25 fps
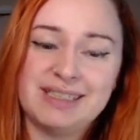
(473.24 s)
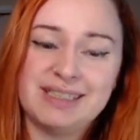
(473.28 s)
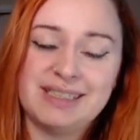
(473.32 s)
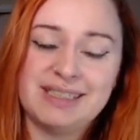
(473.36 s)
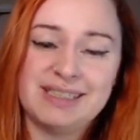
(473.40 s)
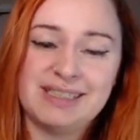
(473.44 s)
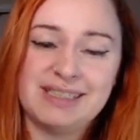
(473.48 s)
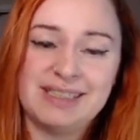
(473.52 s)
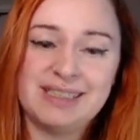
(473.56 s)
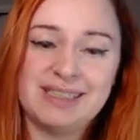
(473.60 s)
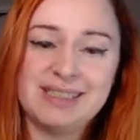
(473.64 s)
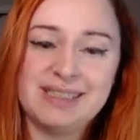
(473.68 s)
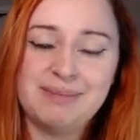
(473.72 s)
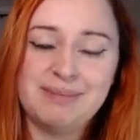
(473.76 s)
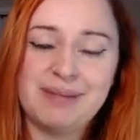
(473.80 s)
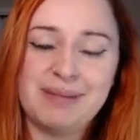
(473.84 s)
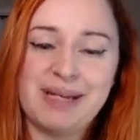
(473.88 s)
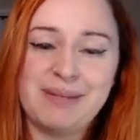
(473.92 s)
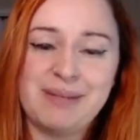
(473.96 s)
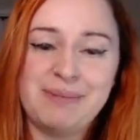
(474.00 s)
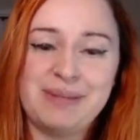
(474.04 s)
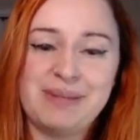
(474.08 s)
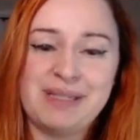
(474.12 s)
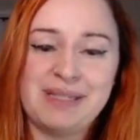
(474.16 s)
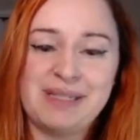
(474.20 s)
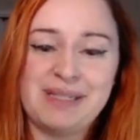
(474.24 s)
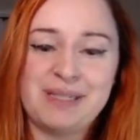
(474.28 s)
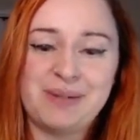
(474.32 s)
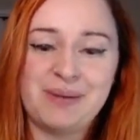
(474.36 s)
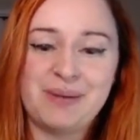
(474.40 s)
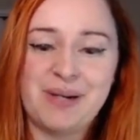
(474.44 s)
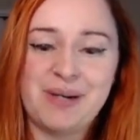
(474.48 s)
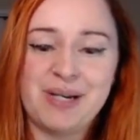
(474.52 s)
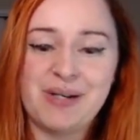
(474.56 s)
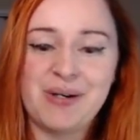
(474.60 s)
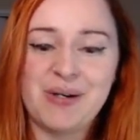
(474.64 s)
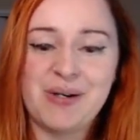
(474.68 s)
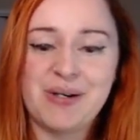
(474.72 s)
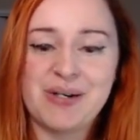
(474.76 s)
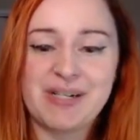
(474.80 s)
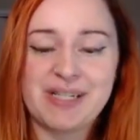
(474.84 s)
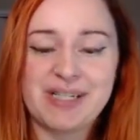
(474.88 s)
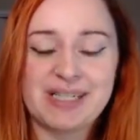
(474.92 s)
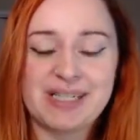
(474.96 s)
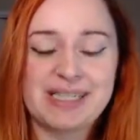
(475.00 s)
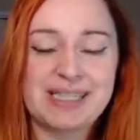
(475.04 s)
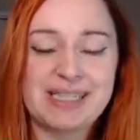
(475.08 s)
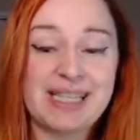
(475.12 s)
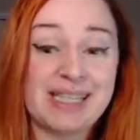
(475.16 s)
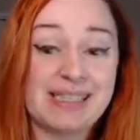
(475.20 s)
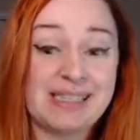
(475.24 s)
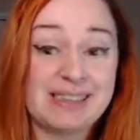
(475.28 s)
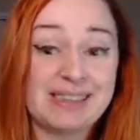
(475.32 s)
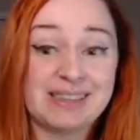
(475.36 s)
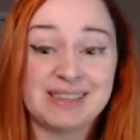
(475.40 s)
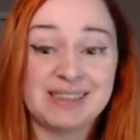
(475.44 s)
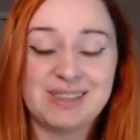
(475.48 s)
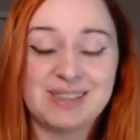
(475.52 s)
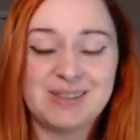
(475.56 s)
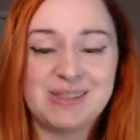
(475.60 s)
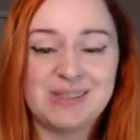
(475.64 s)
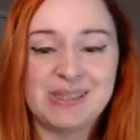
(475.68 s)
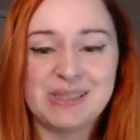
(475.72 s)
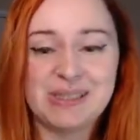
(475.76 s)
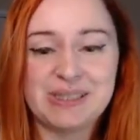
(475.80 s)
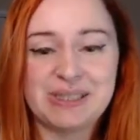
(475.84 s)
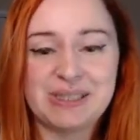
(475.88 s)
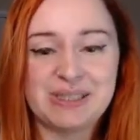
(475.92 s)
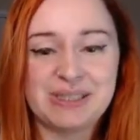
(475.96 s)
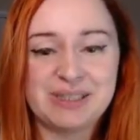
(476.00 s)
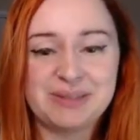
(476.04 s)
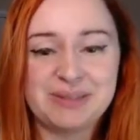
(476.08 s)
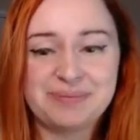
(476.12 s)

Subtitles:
This might be quite hard again to clear.